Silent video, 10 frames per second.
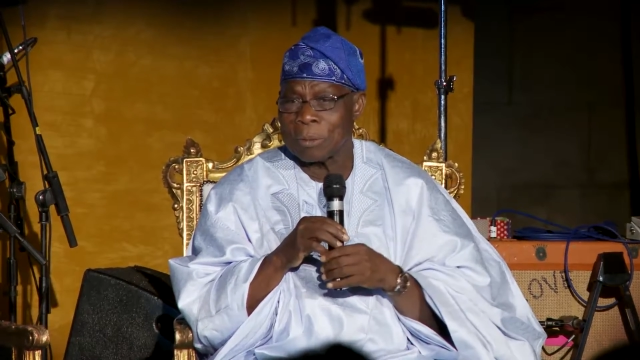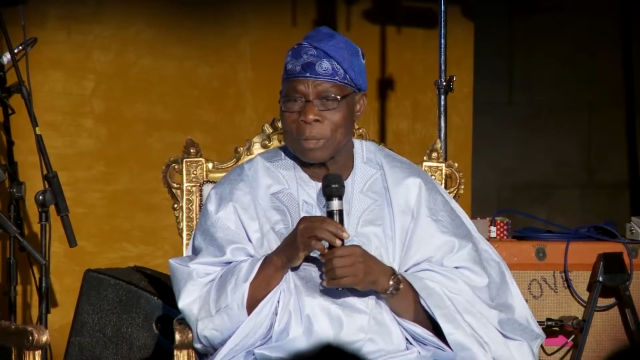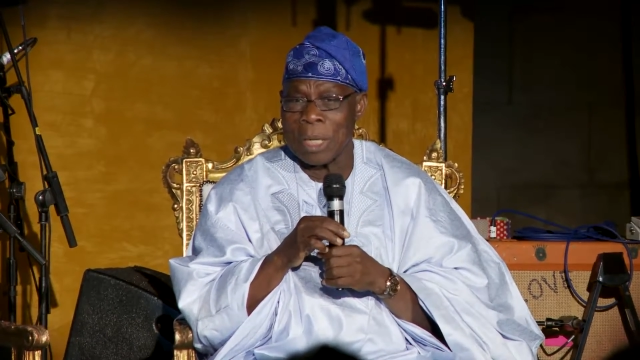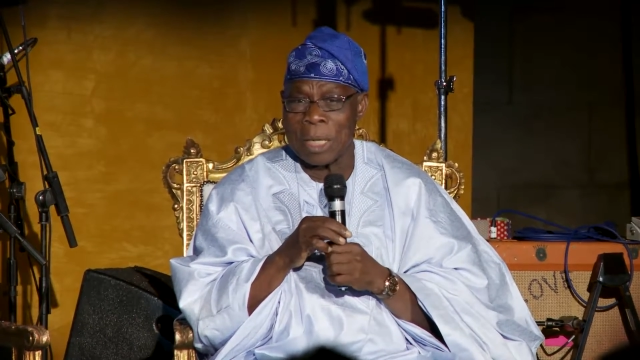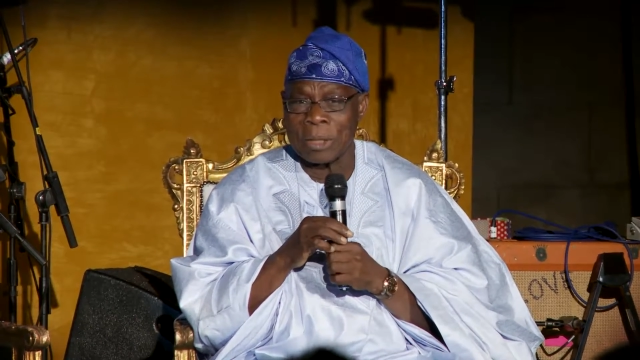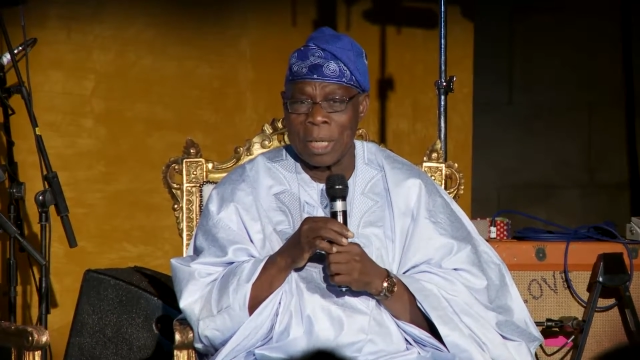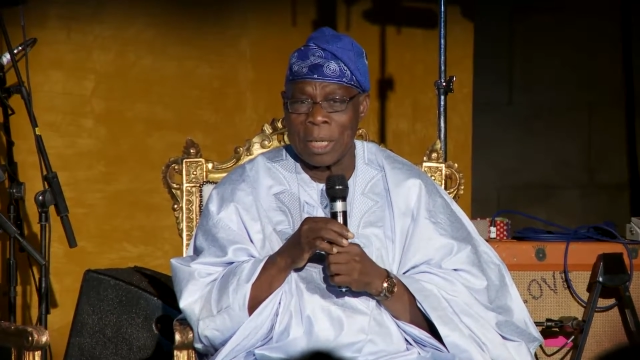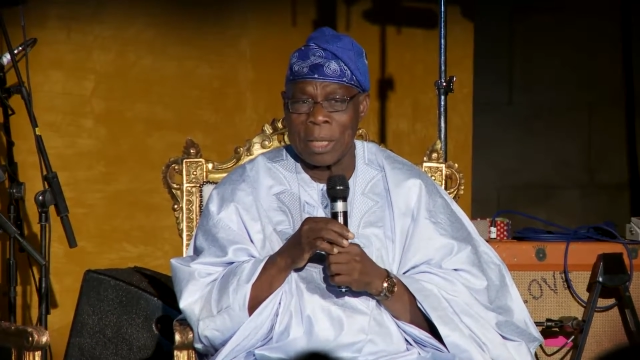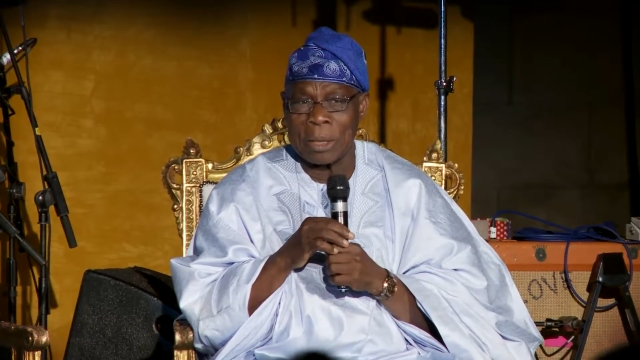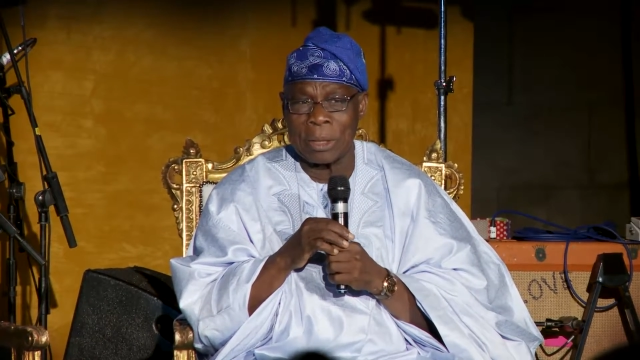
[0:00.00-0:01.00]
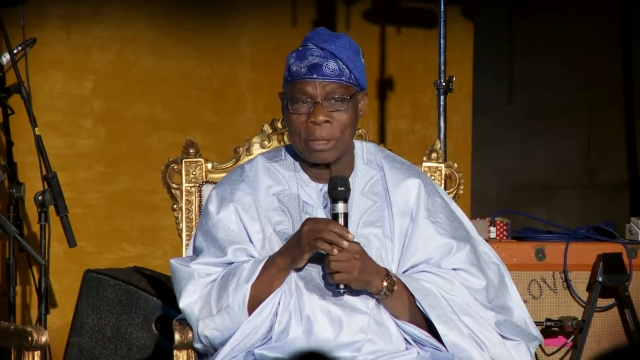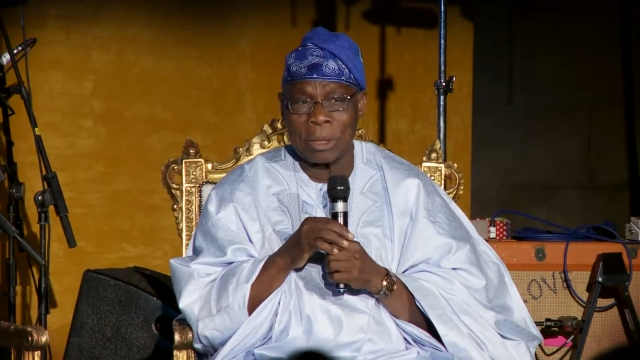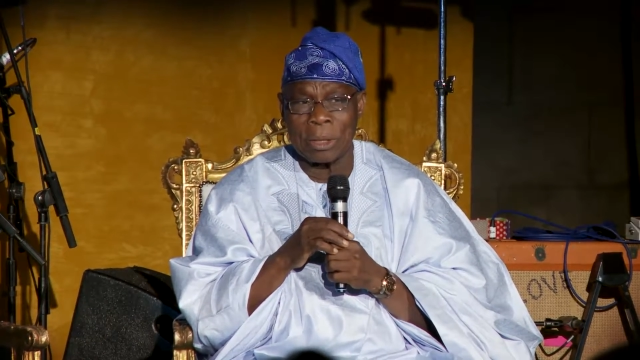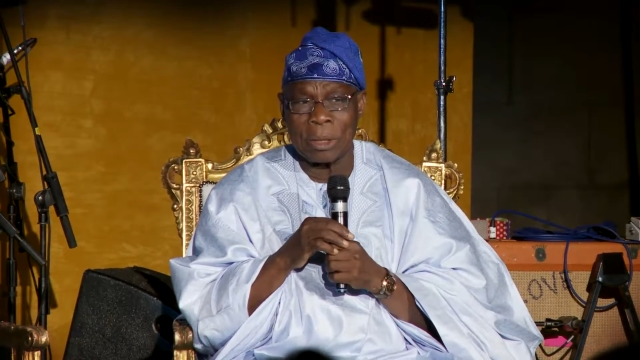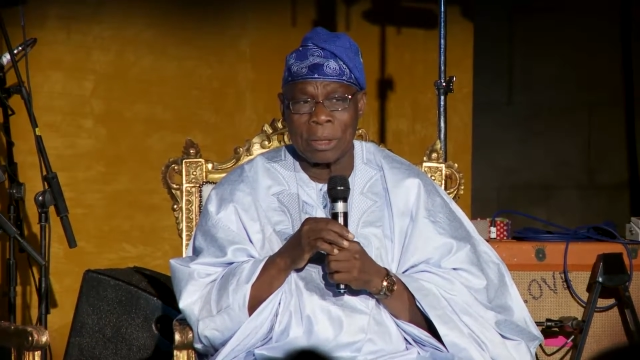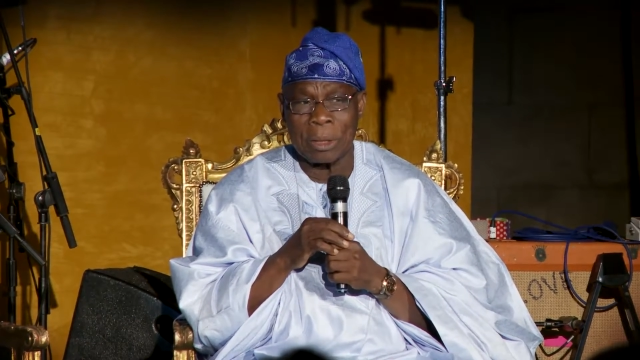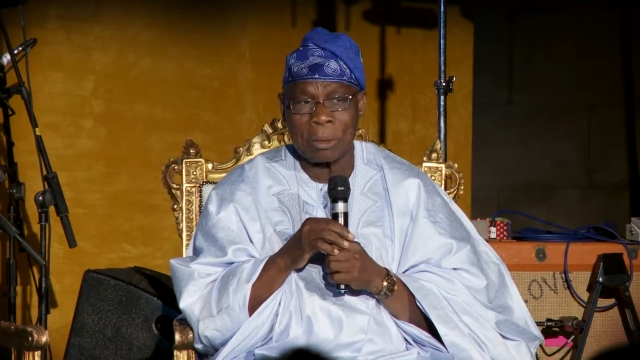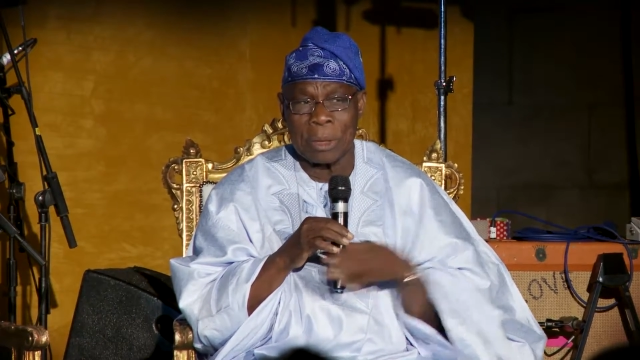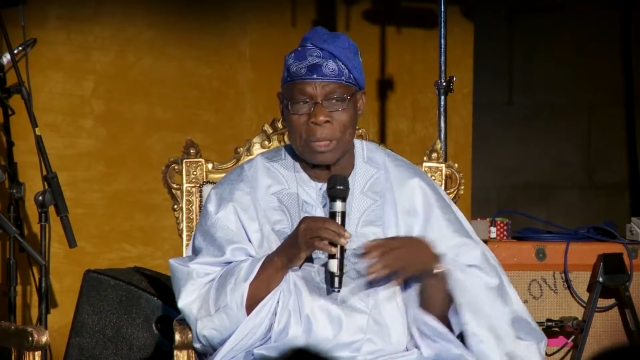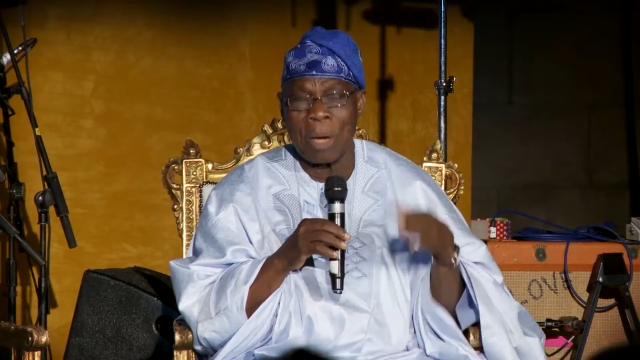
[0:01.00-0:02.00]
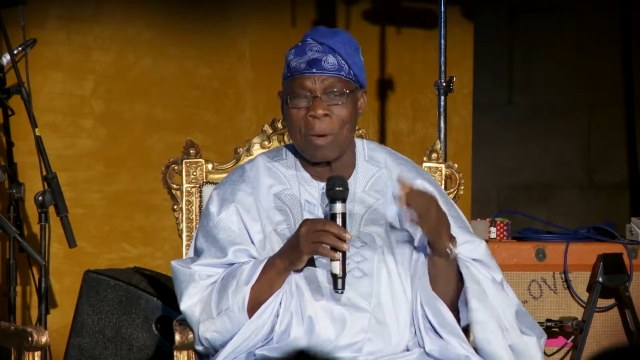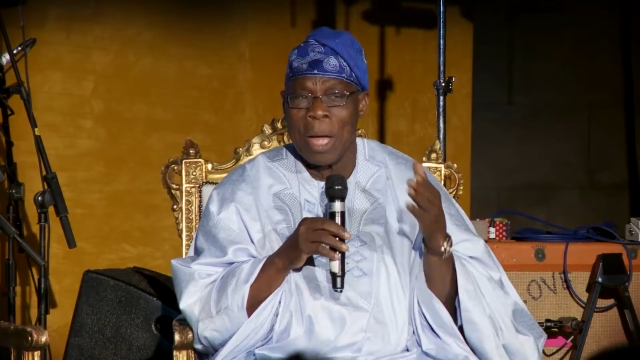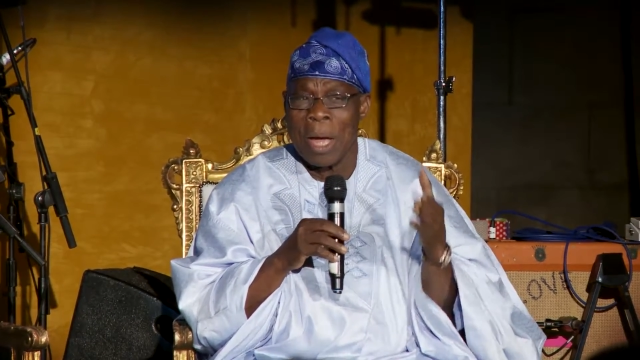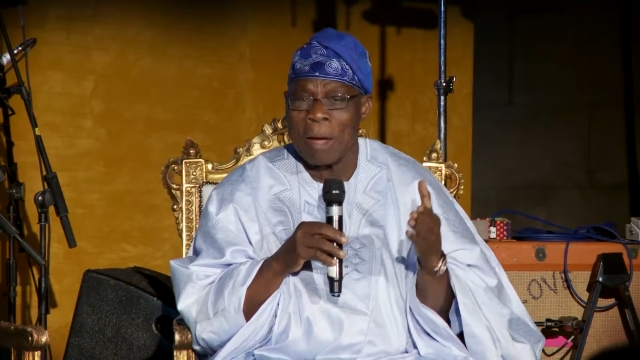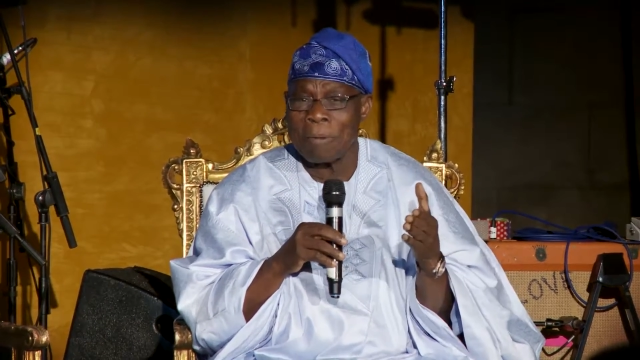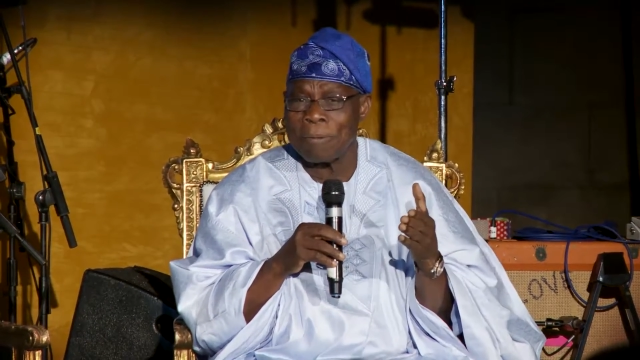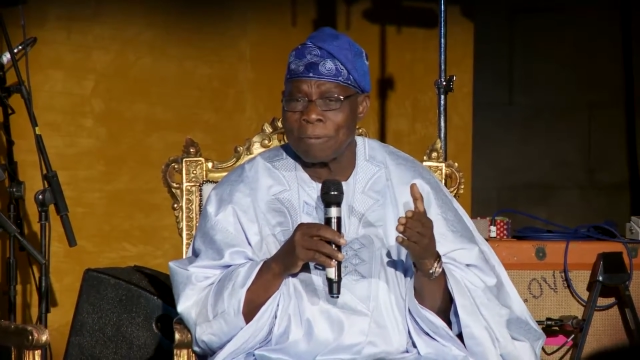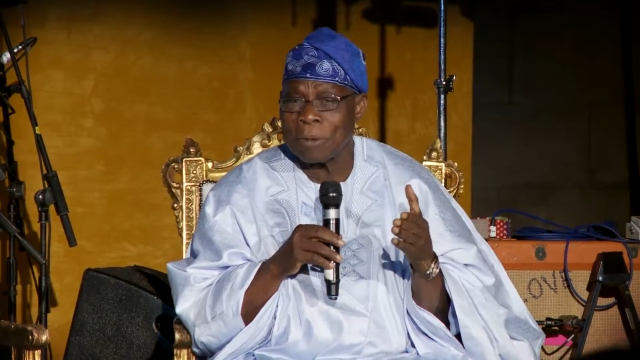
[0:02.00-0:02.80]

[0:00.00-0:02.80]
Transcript: We are challenged. We now have